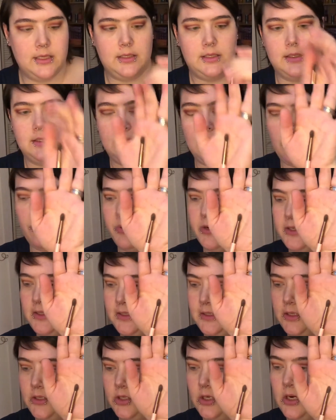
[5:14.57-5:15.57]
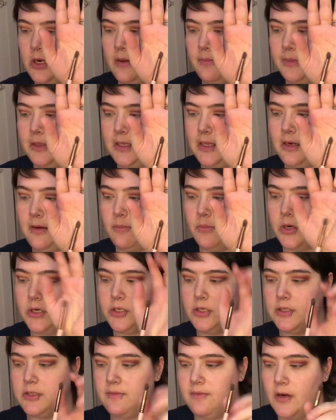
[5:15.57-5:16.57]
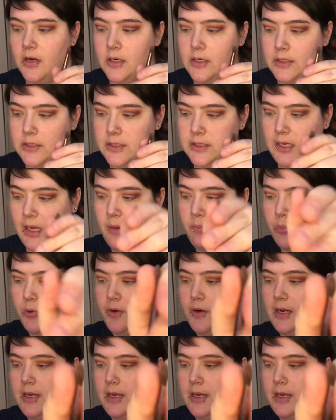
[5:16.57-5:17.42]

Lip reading: is their precision blending brush. It's very tapered at